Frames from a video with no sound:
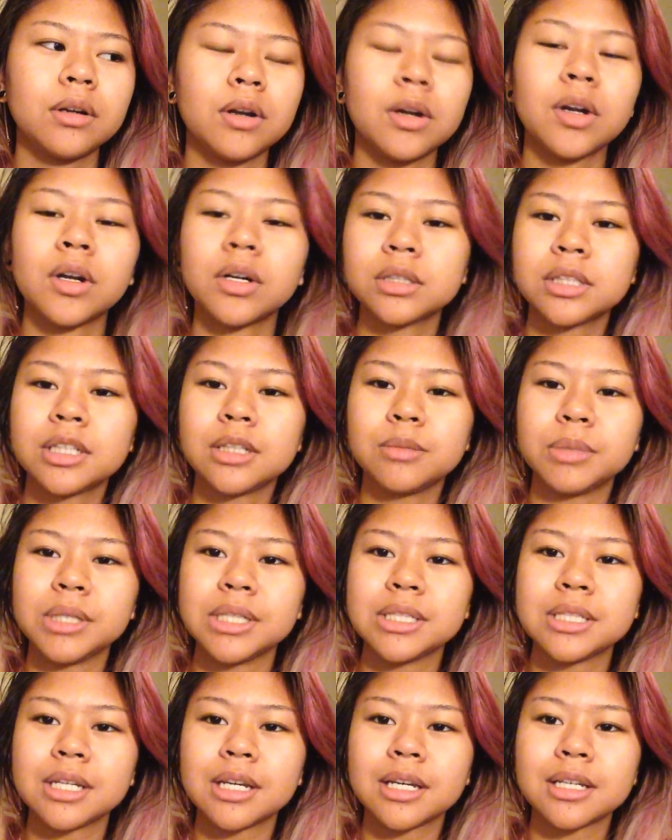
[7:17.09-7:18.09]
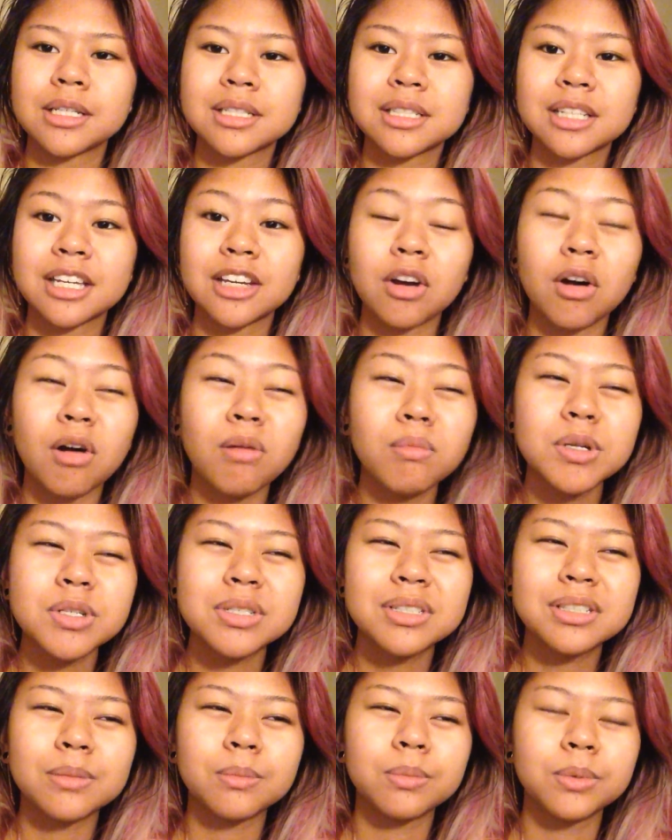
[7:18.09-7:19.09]
early BTS, like
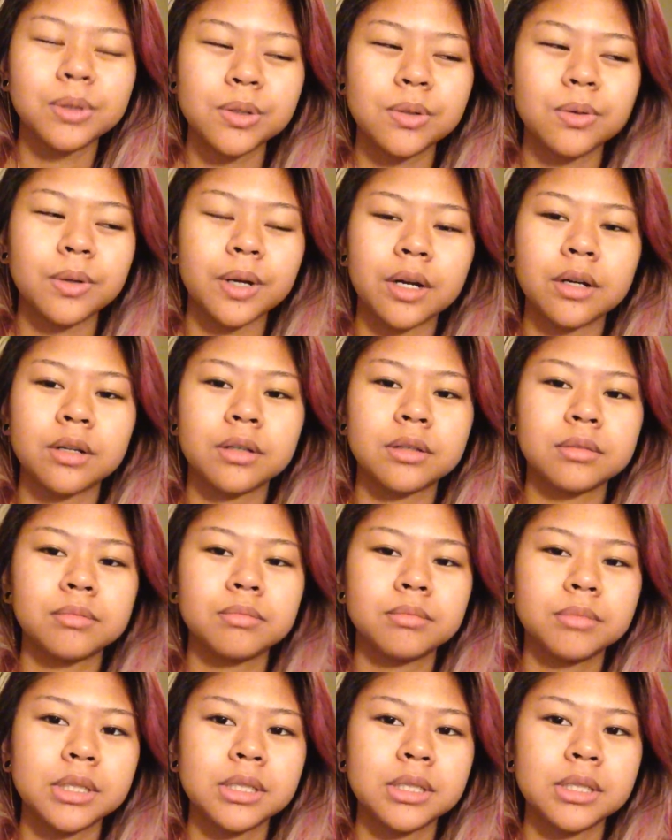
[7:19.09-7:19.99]
almost debut era